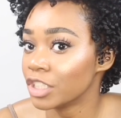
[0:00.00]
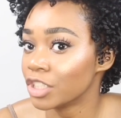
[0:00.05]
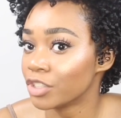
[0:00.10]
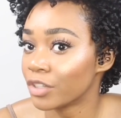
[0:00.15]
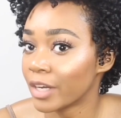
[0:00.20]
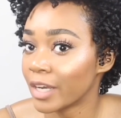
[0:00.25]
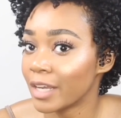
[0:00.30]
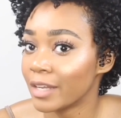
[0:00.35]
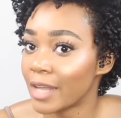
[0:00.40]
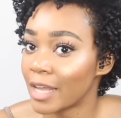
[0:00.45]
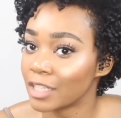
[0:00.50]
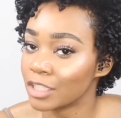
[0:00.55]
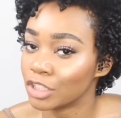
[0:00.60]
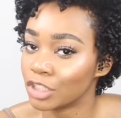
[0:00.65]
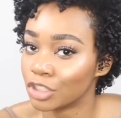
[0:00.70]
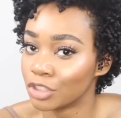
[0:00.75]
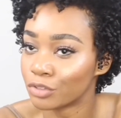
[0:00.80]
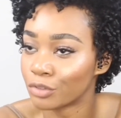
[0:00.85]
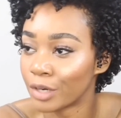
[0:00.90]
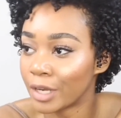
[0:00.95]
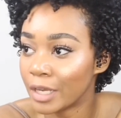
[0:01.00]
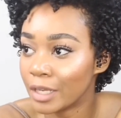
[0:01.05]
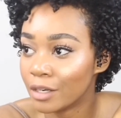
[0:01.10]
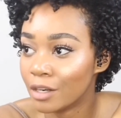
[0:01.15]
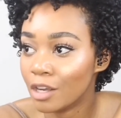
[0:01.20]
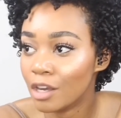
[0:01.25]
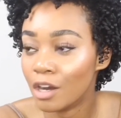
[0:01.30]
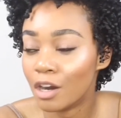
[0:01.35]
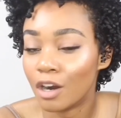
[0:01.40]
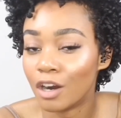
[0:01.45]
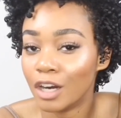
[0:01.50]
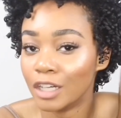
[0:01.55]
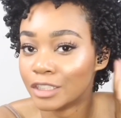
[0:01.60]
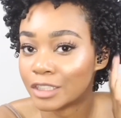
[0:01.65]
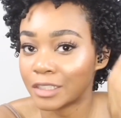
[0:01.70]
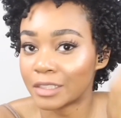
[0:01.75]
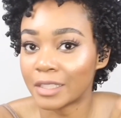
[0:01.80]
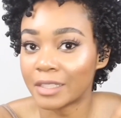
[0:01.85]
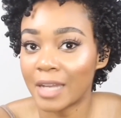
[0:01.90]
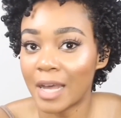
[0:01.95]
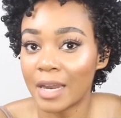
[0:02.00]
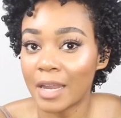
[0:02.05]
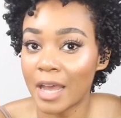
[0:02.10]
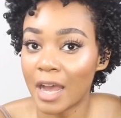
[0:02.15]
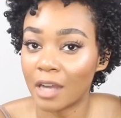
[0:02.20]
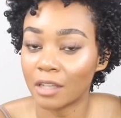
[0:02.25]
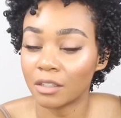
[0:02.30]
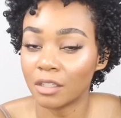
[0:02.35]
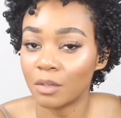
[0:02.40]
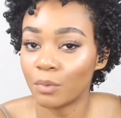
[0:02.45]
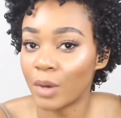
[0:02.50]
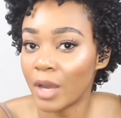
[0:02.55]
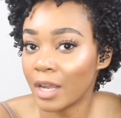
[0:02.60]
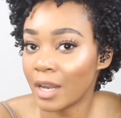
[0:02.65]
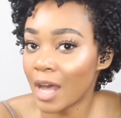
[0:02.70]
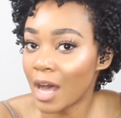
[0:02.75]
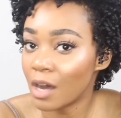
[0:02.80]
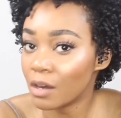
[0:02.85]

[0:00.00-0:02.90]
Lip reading: strand that's straight or just not acting right.